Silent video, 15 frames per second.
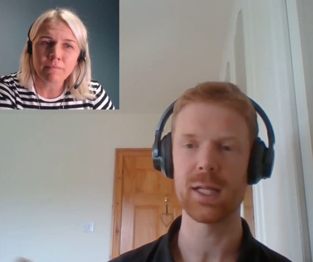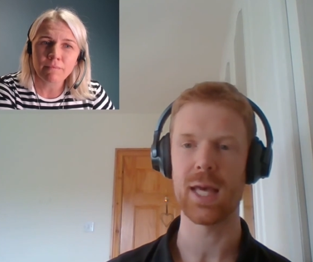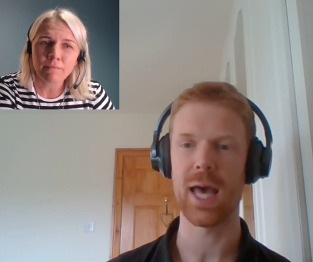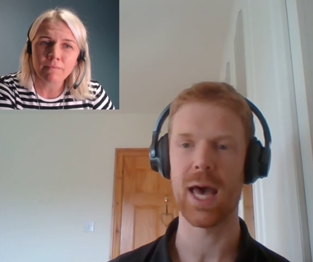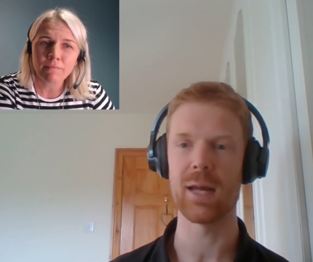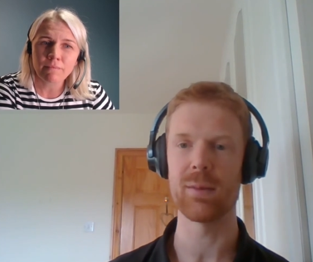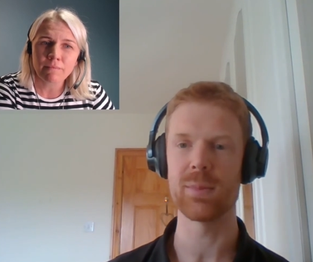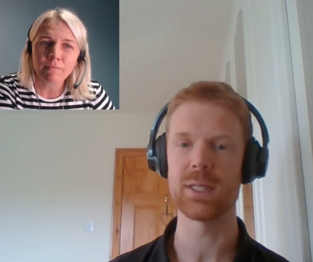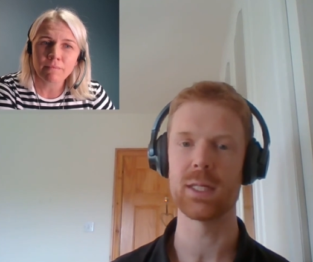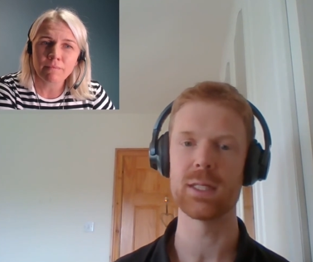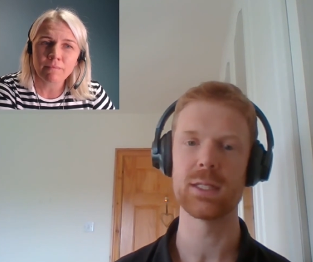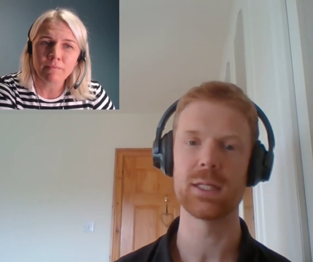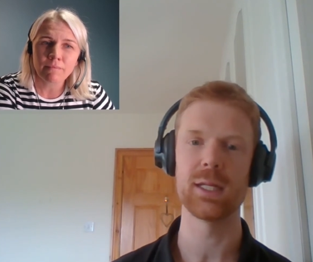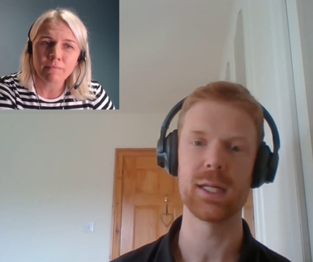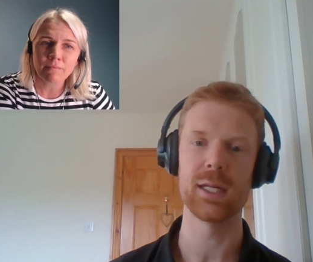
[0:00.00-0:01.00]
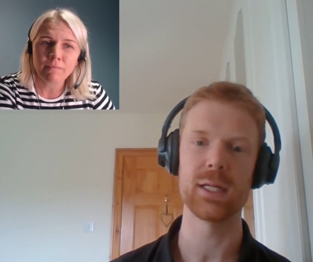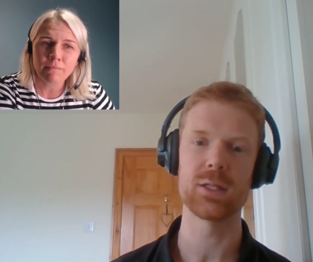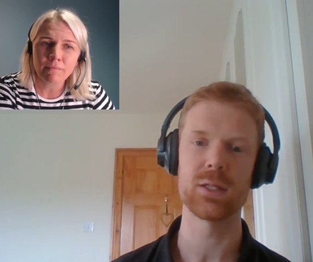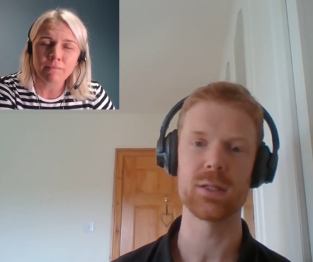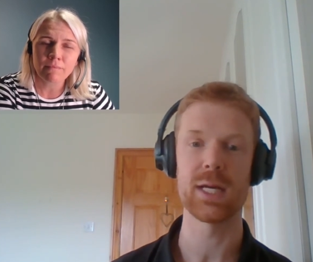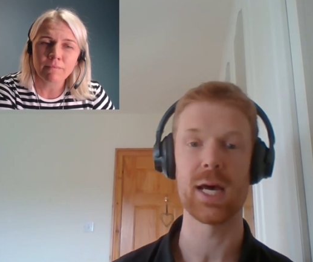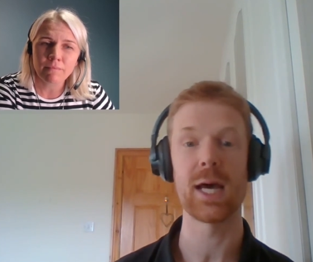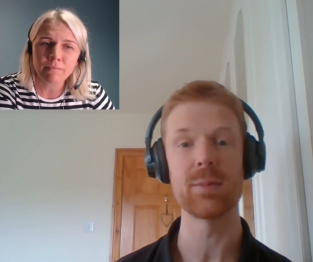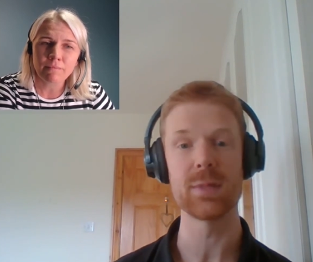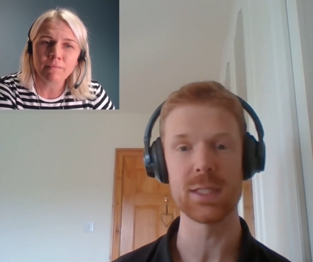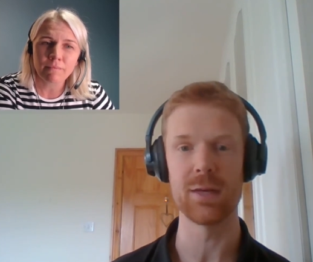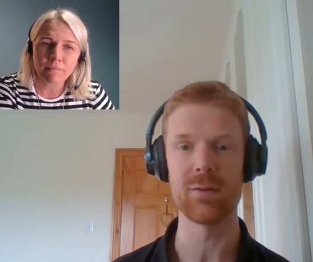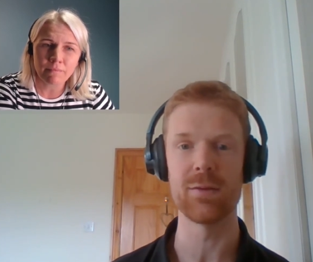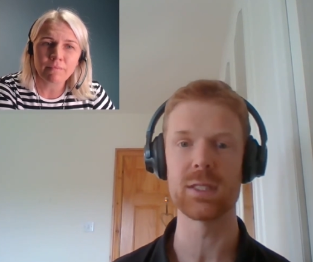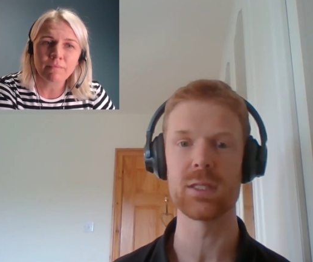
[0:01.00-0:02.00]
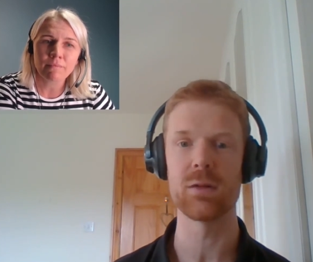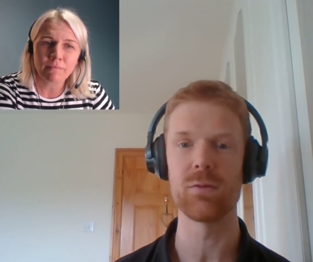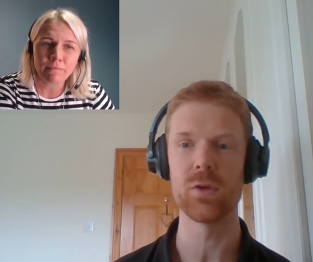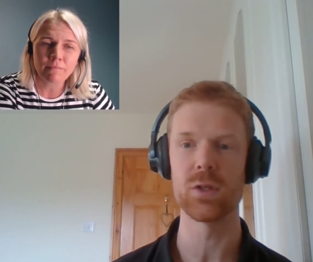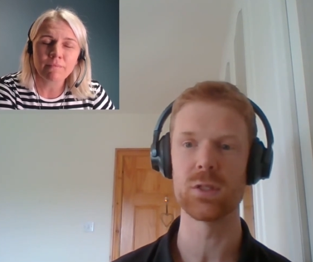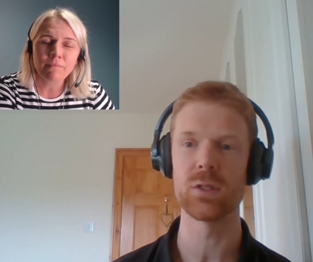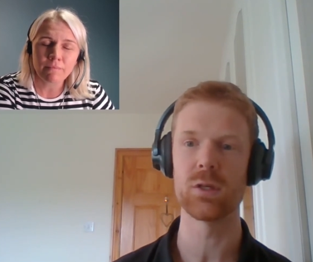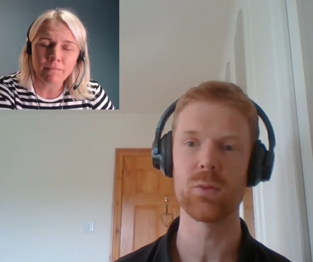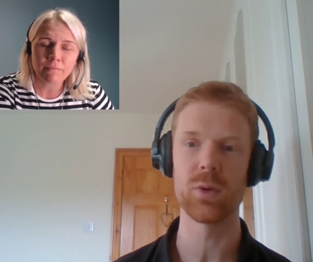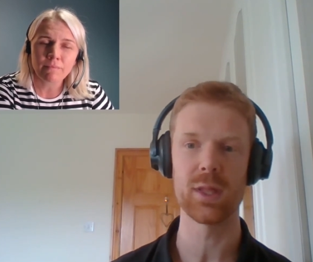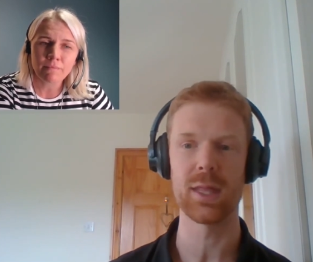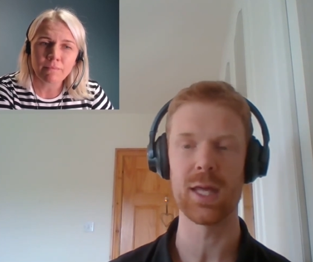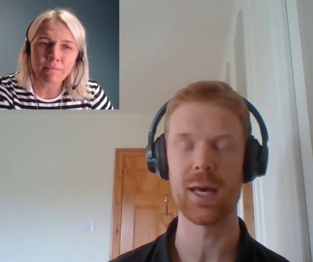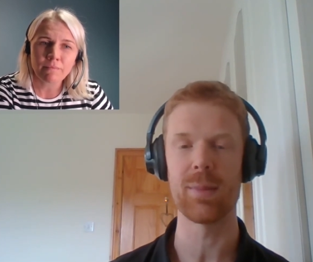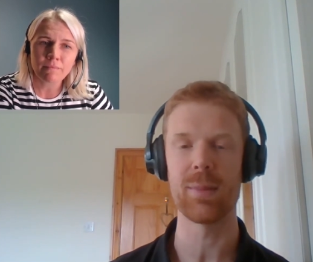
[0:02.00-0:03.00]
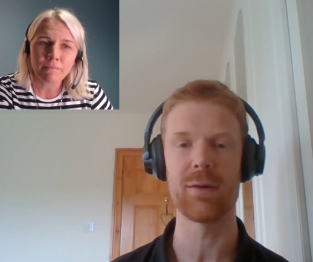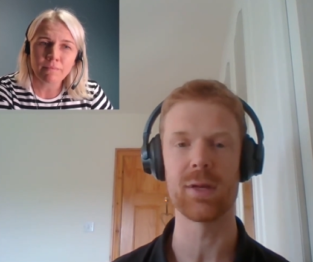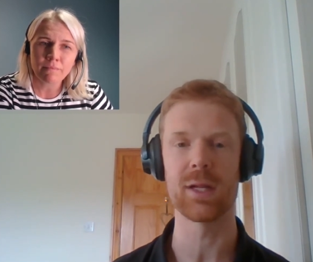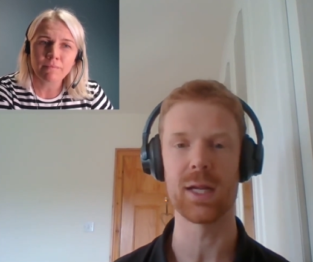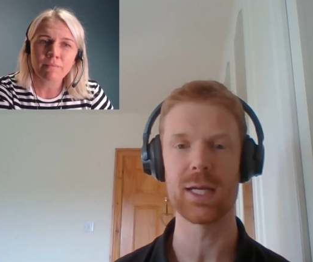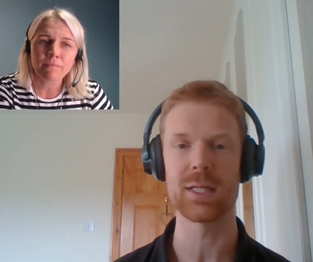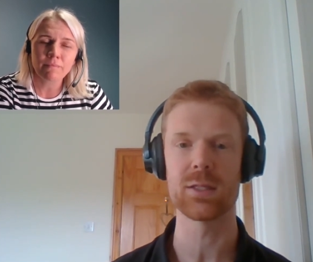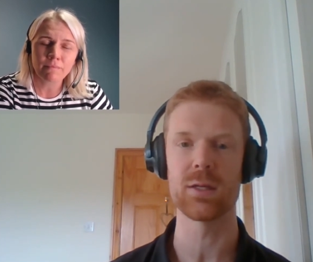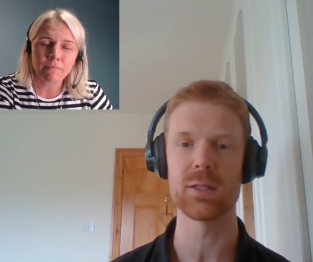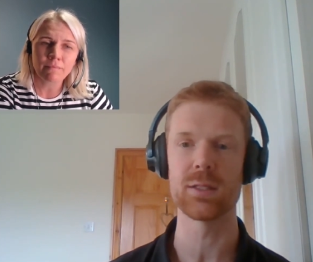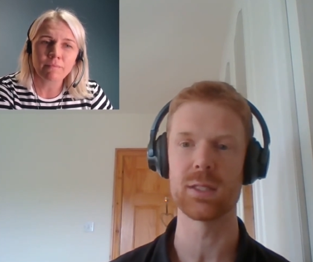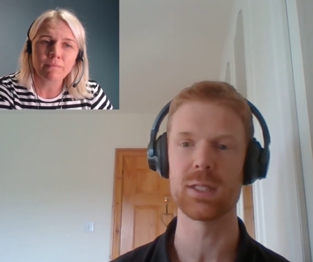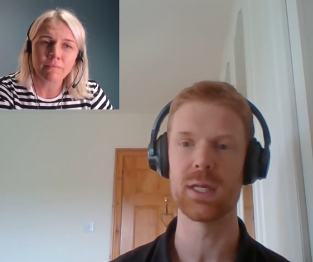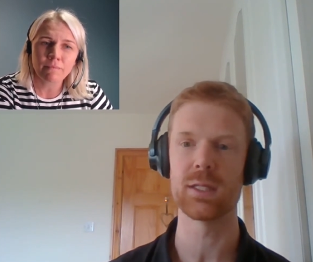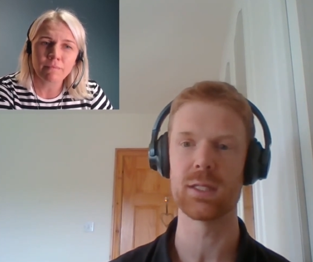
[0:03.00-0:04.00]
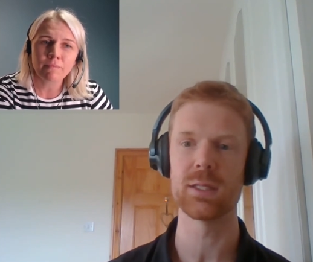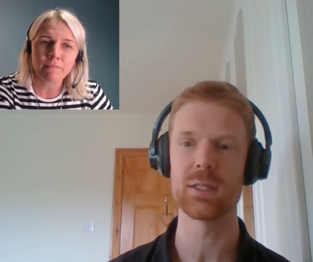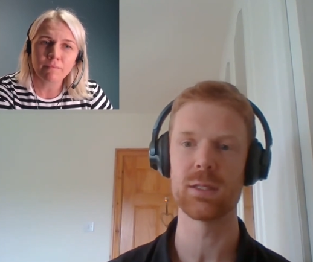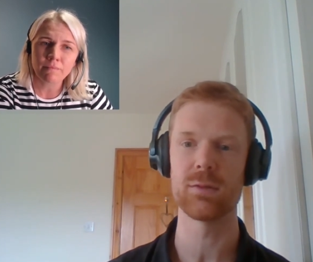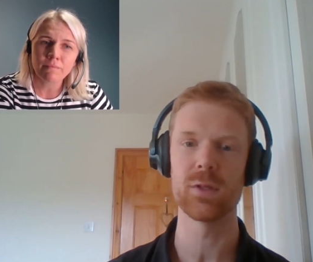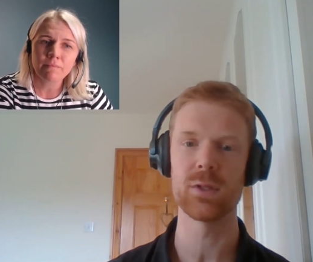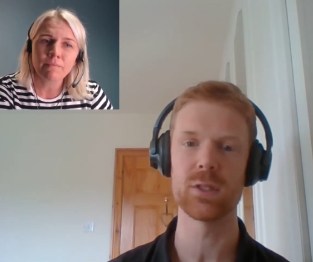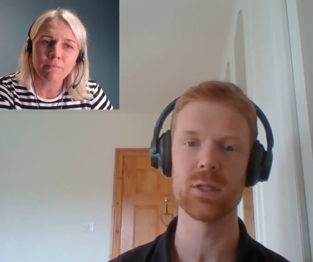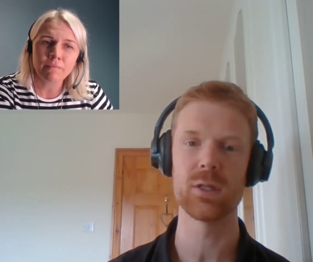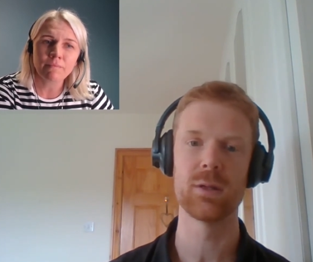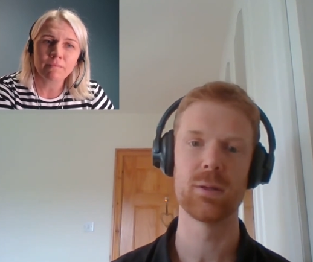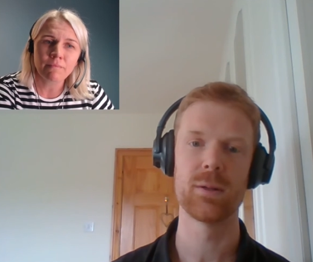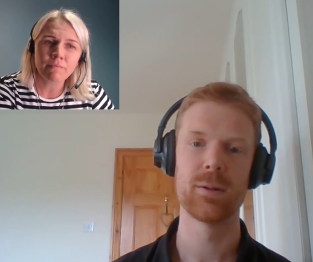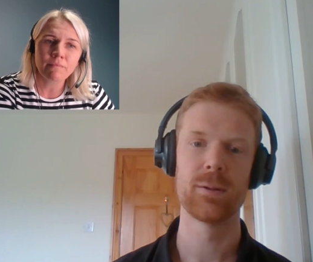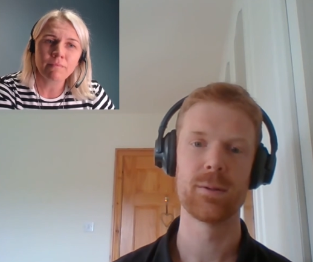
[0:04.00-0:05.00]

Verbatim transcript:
Speaker 1: it can potentially lead to time savings in future with them having less consultations in future.